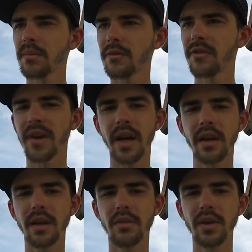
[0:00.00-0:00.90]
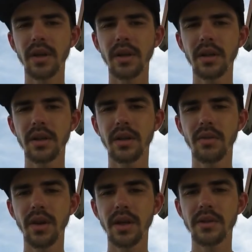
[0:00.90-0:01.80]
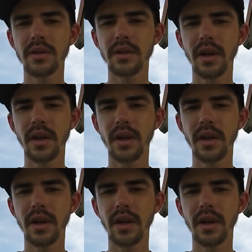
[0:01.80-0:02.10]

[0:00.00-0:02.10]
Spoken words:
3/8.